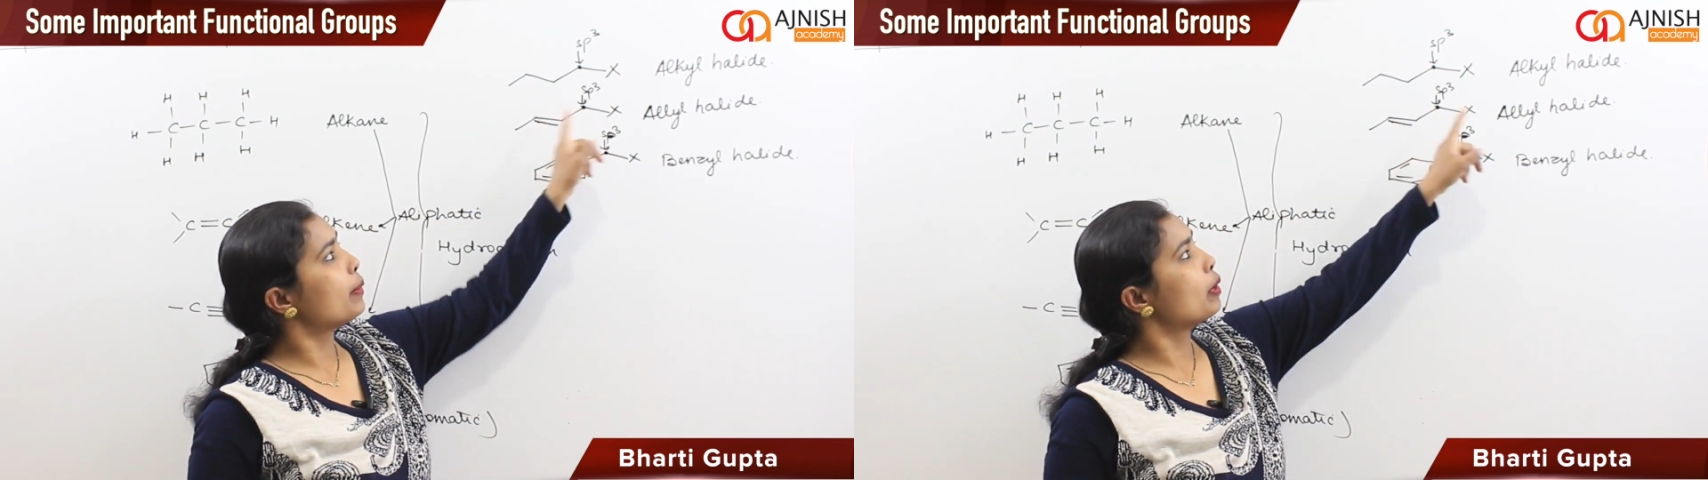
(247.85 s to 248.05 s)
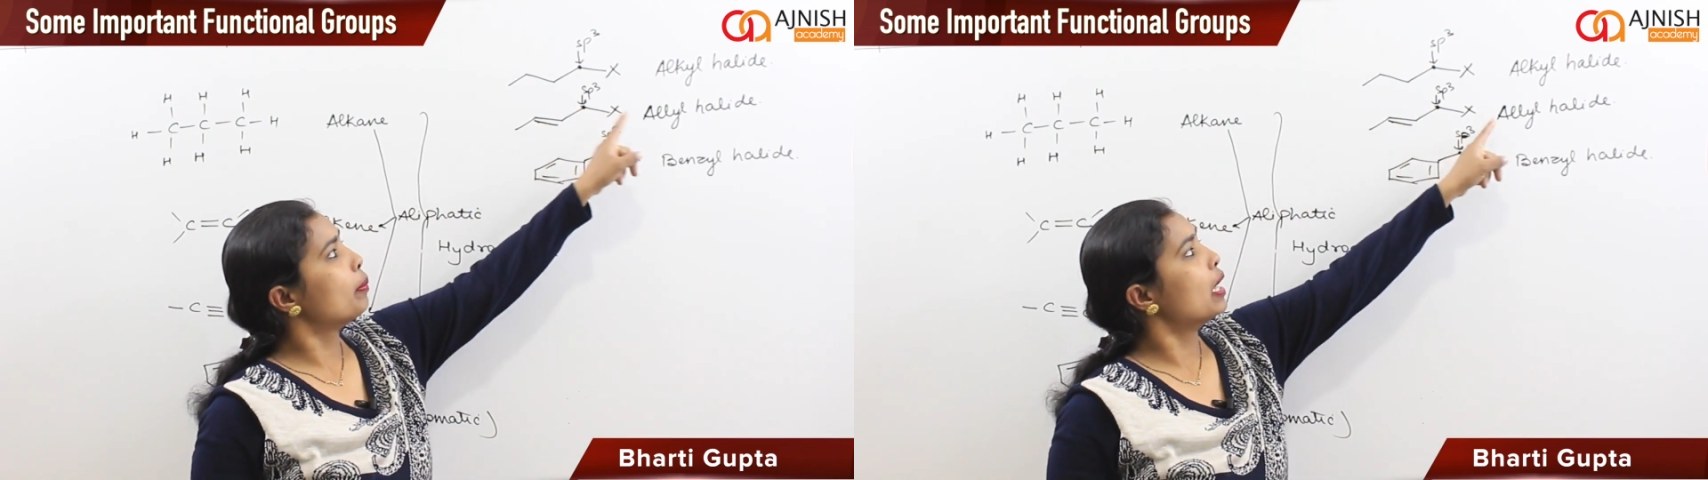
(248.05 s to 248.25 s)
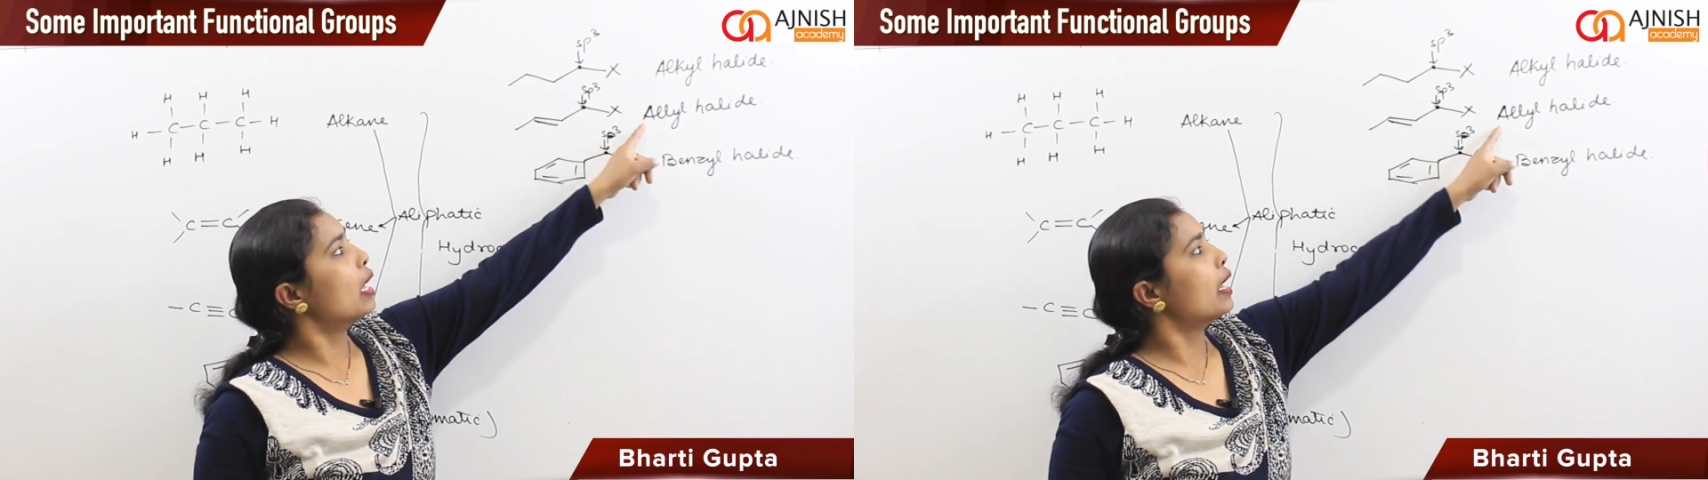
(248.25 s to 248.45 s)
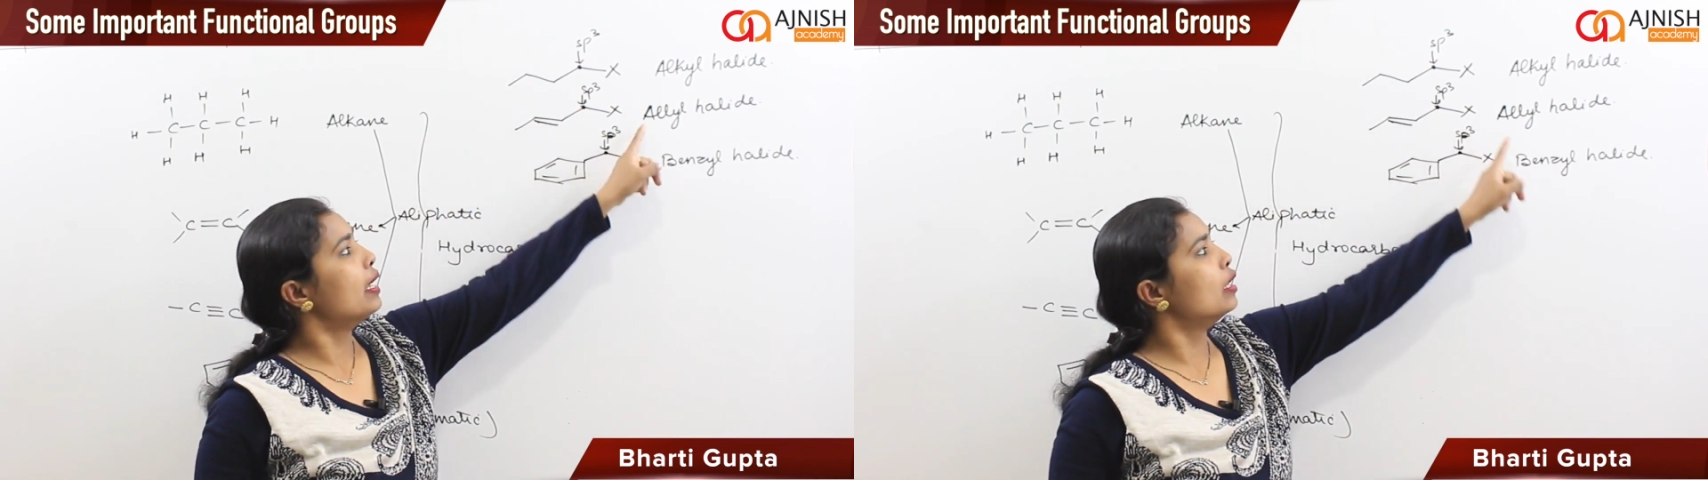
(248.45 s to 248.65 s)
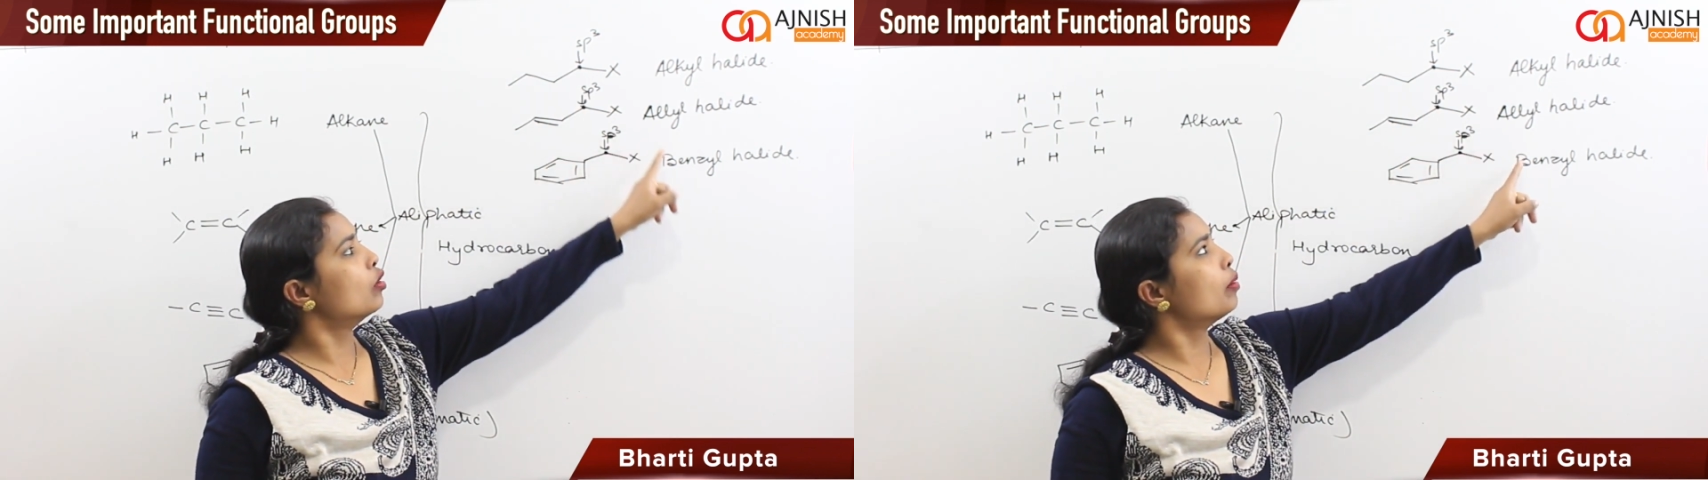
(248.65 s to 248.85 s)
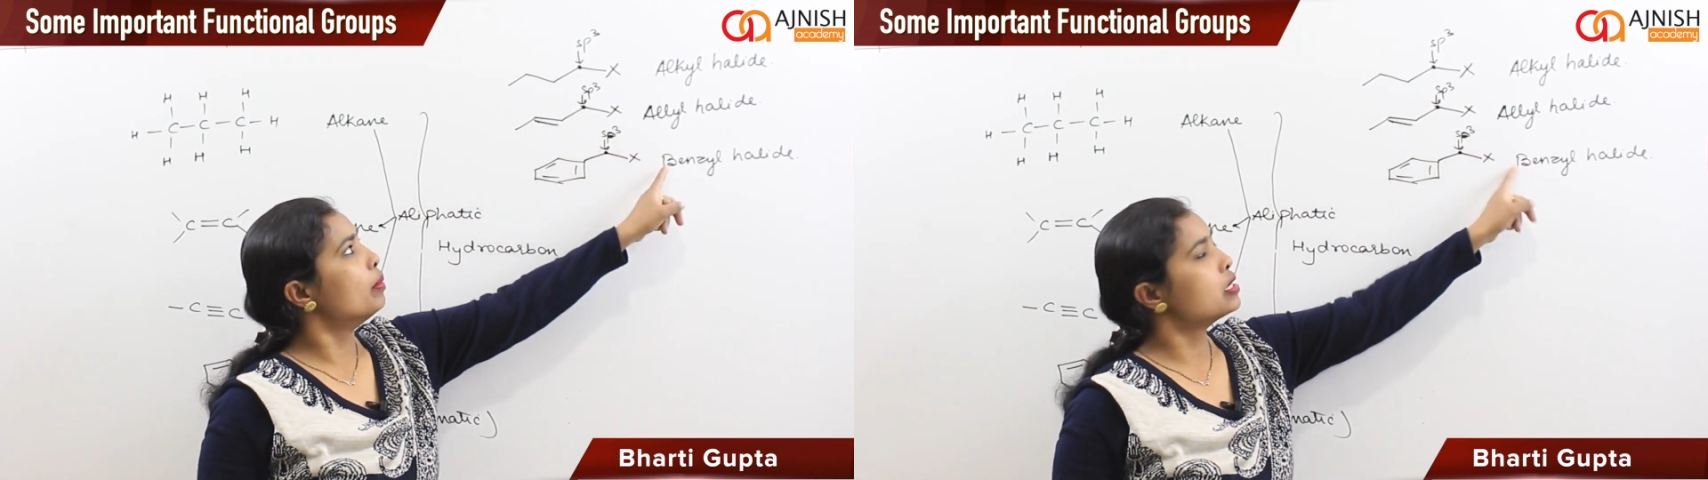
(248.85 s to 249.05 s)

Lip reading: it may be allylic or